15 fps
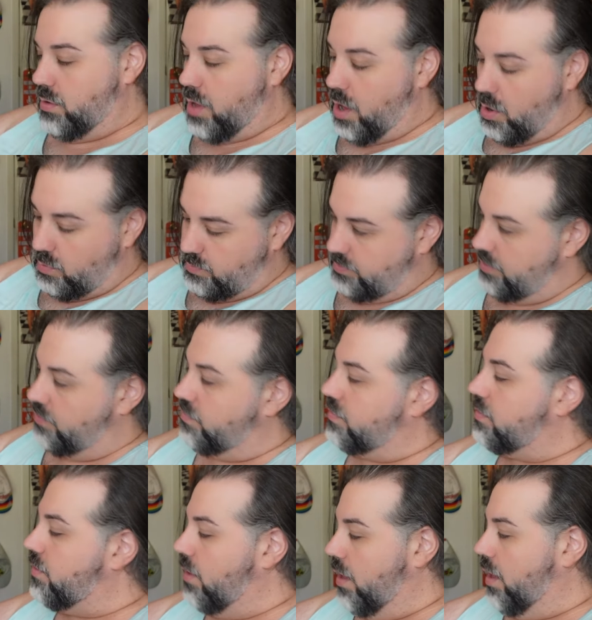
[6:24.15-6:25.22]
oh,
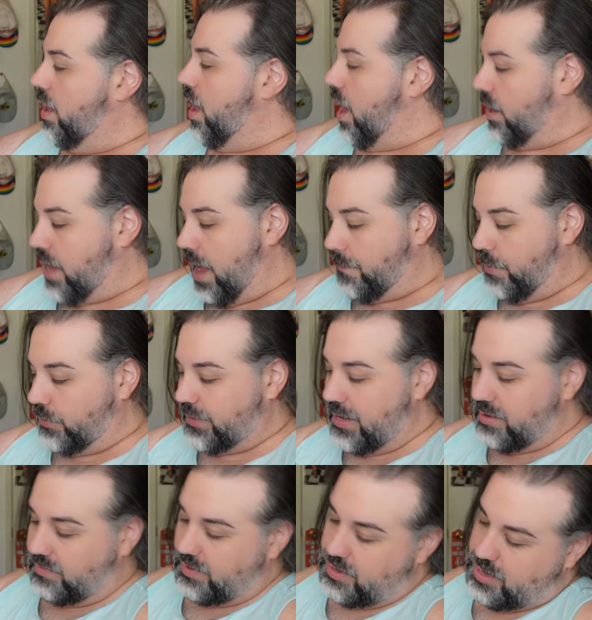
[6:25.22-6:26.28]
there's a couple
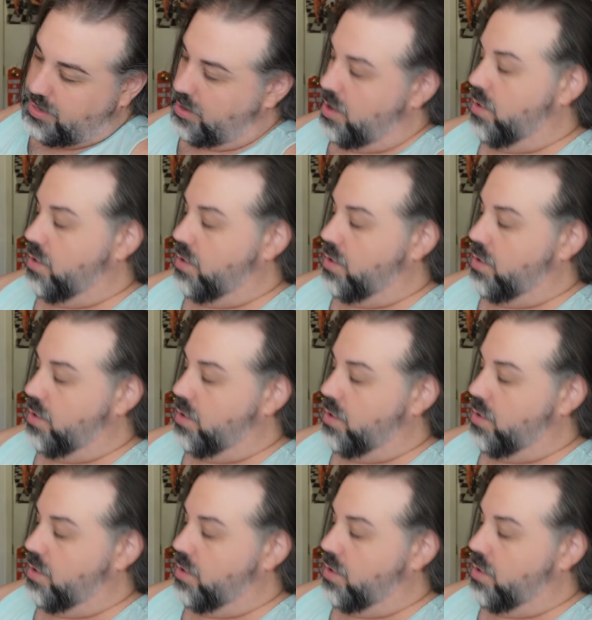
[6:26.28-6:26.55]
things in here.